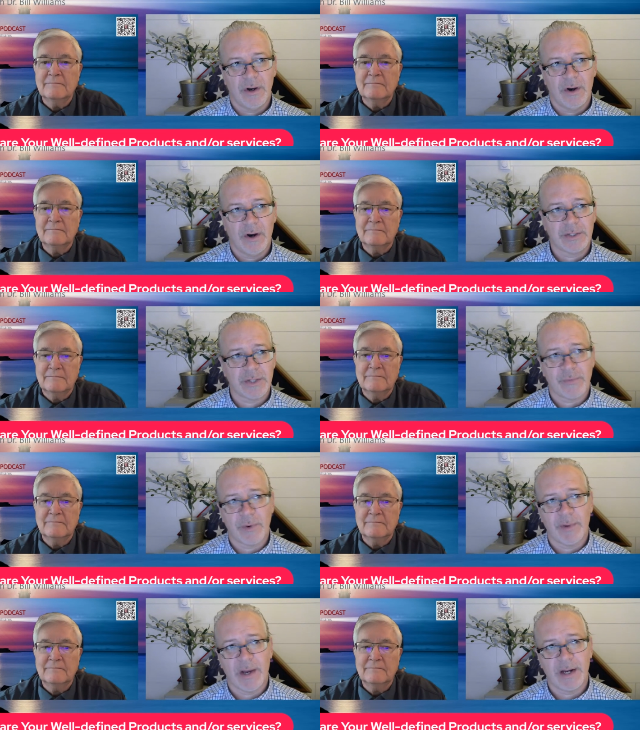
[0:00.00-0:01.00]
Speaker 1: our
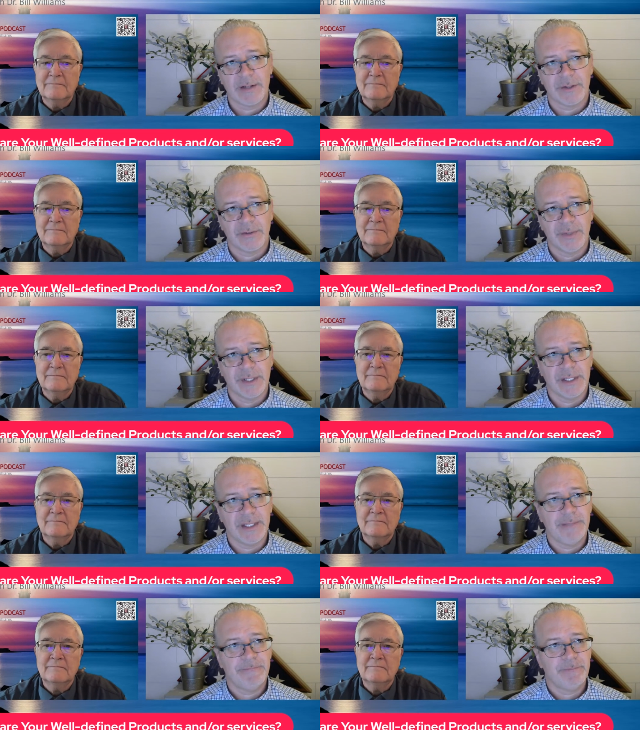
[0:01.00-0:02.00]
software products are
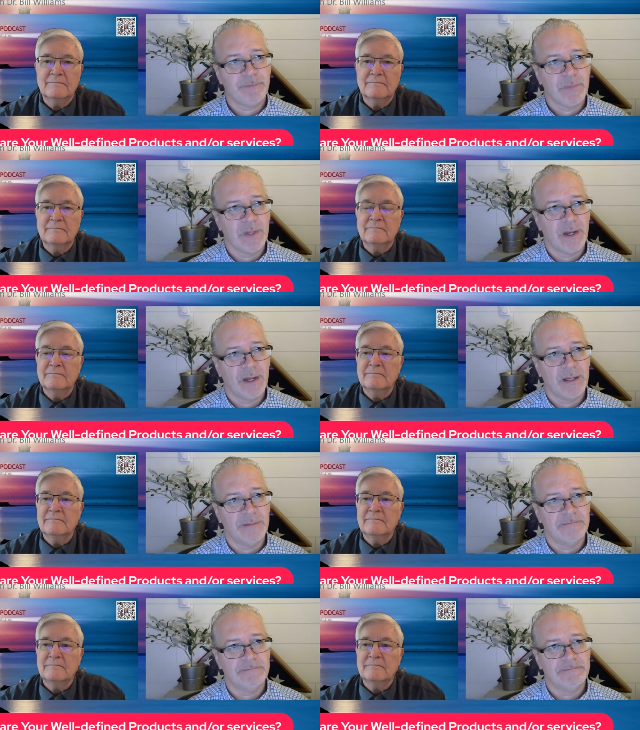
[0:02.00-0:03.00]
really
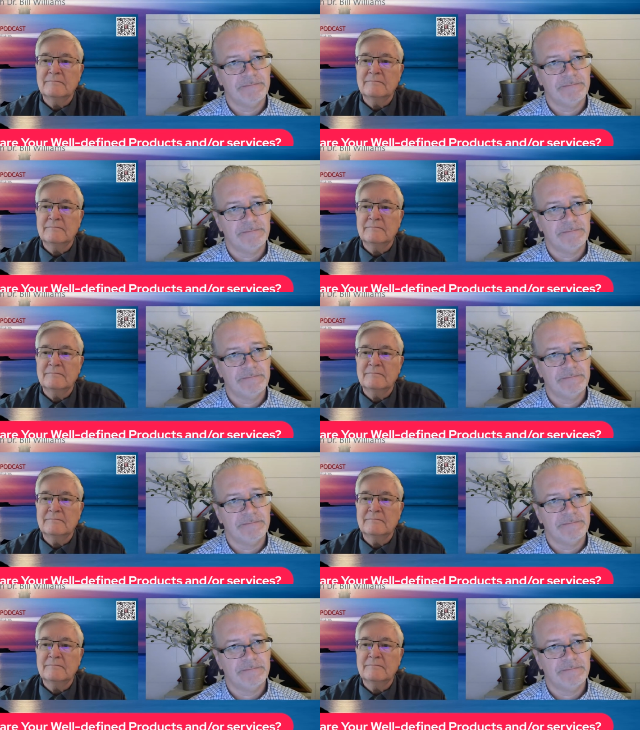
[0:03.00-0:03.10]
um,